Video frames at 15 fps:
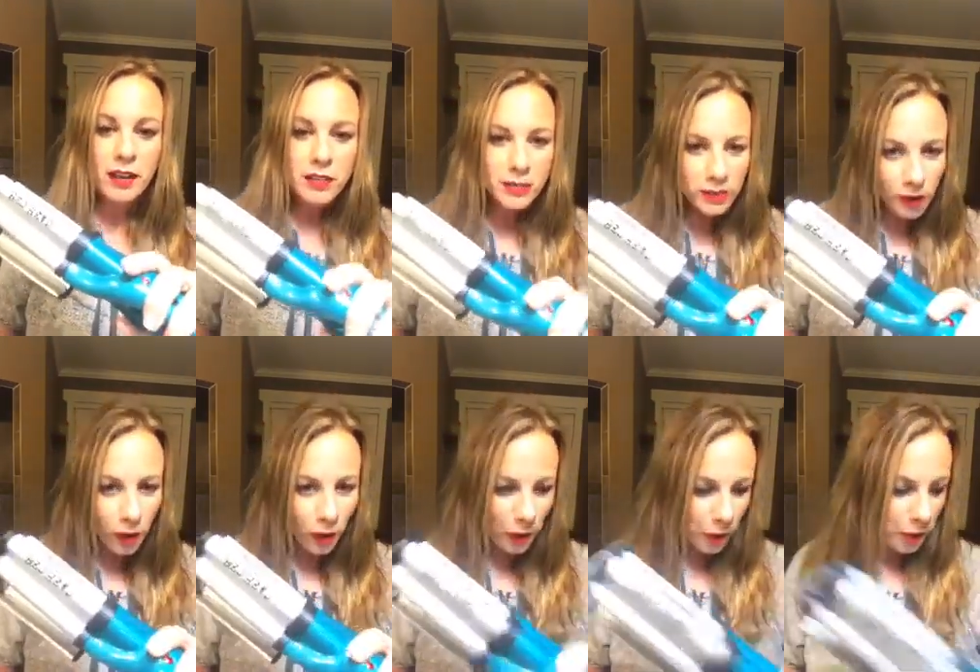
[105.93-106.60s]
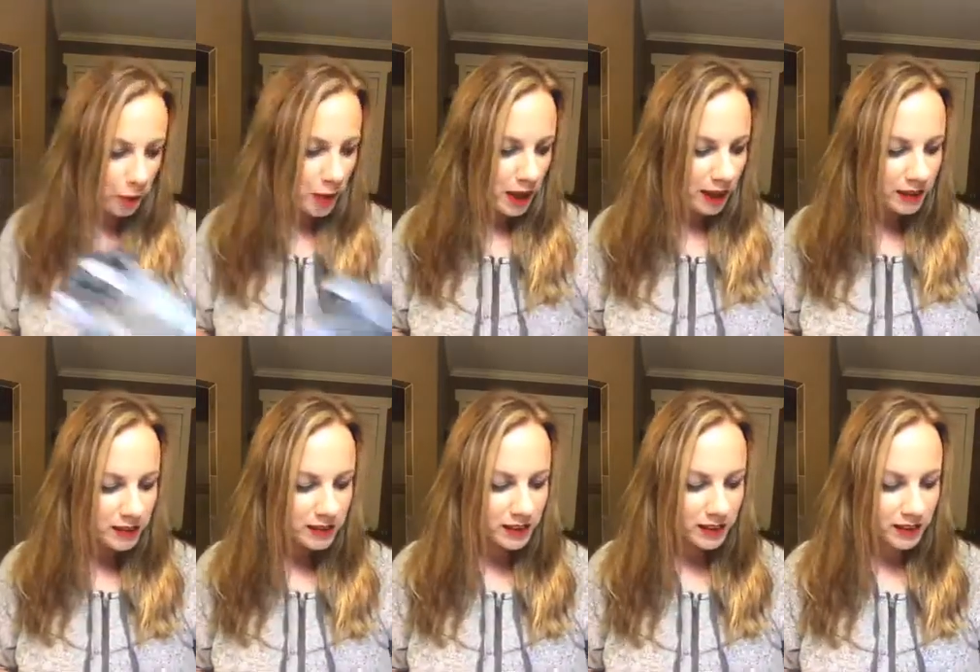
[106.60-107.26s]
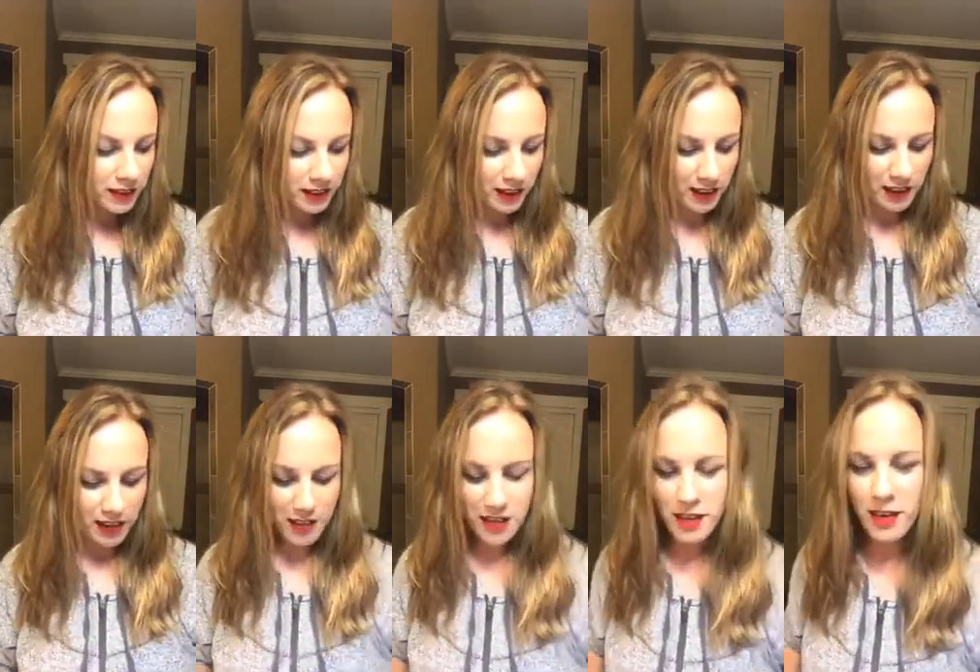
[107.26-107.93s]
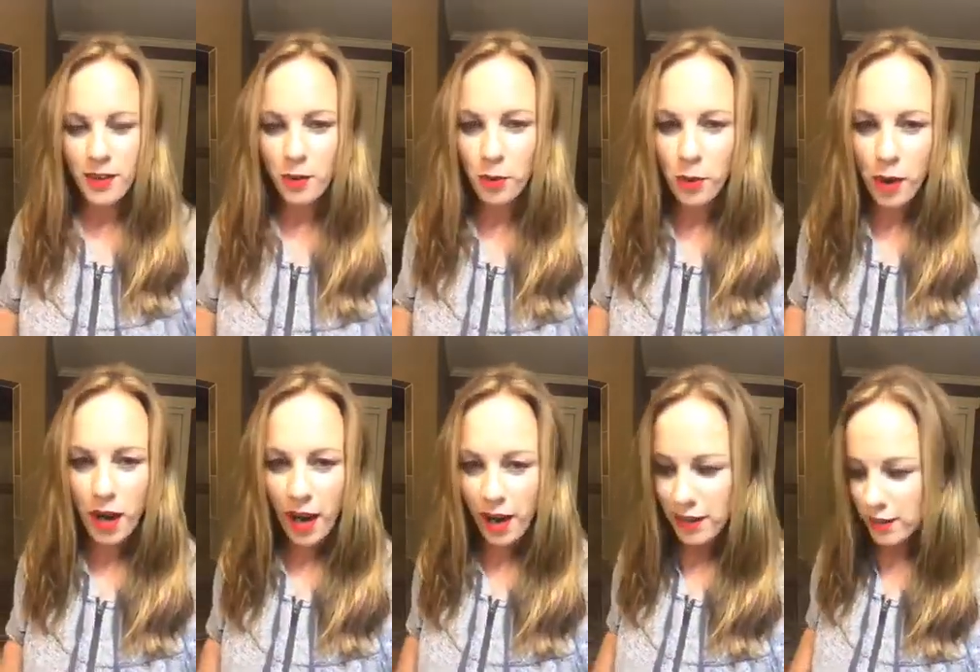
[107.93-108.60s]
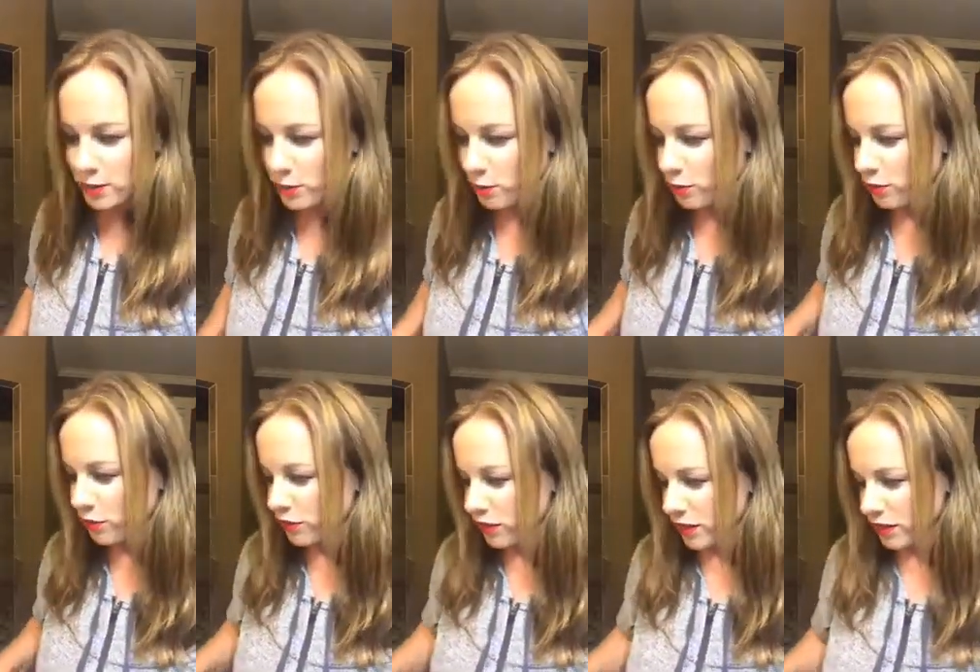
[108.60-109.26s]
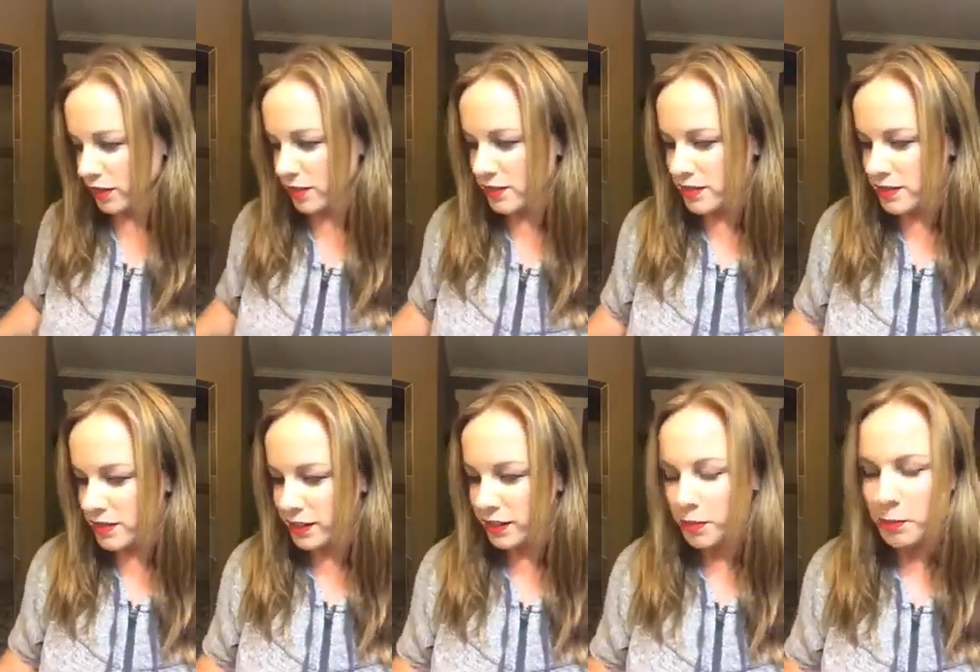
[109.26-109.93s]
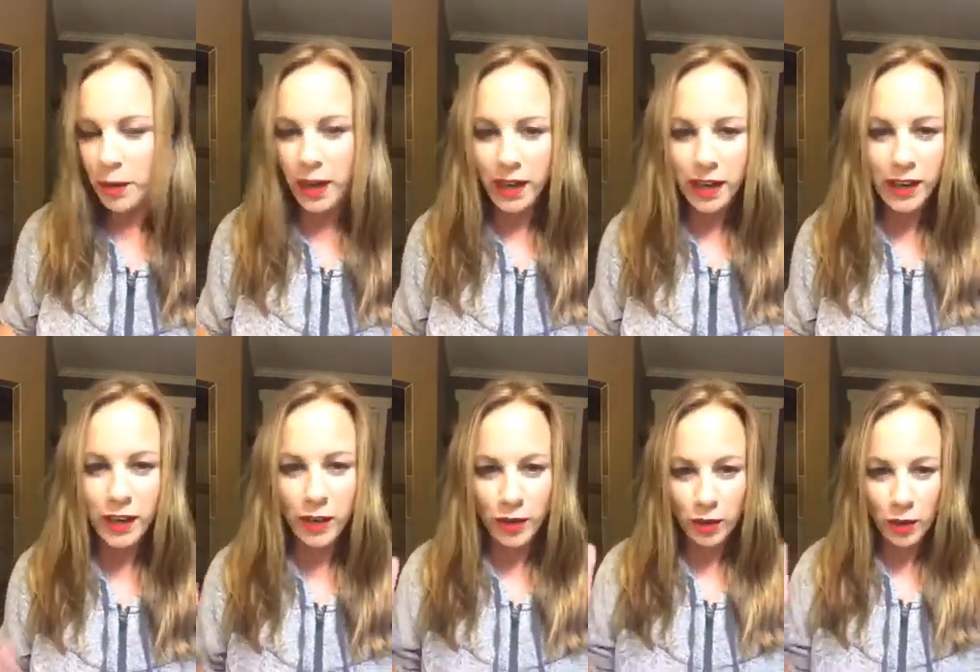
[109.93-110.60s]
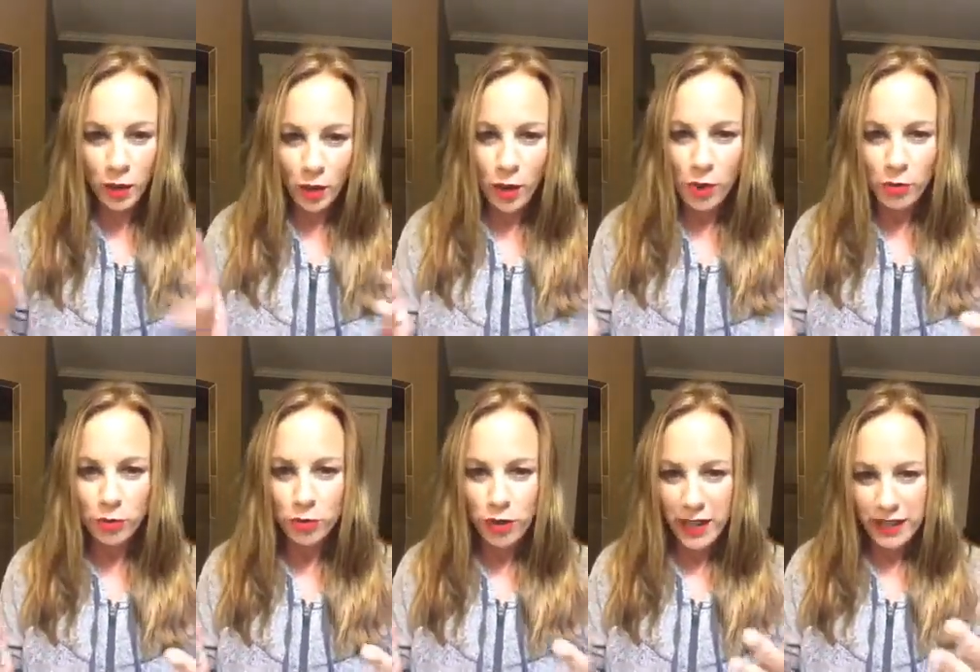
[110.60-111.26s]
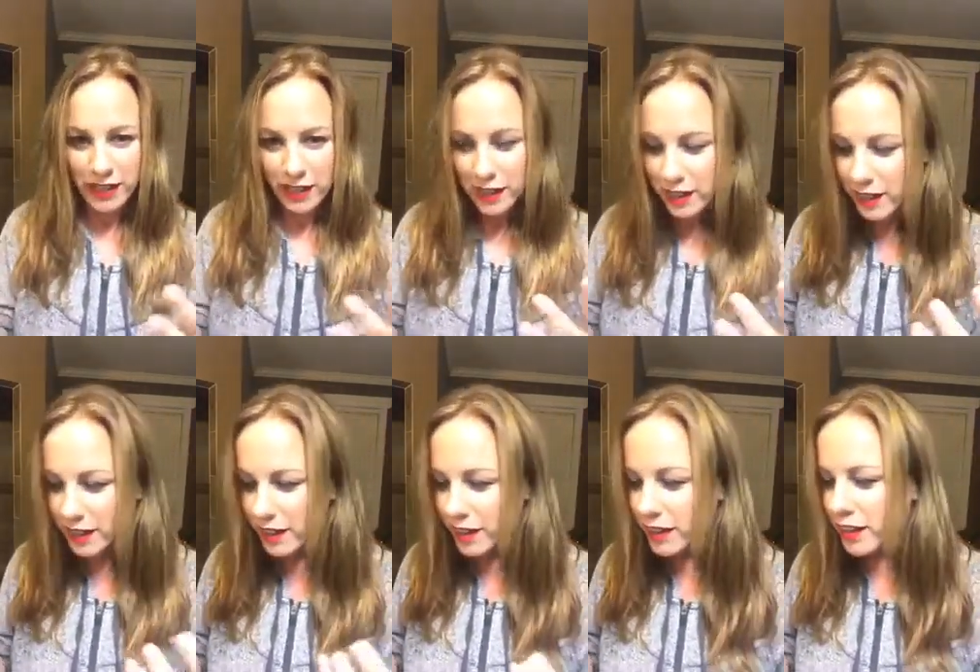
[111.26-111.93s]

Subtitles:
So basically, what I do first to get my hair ready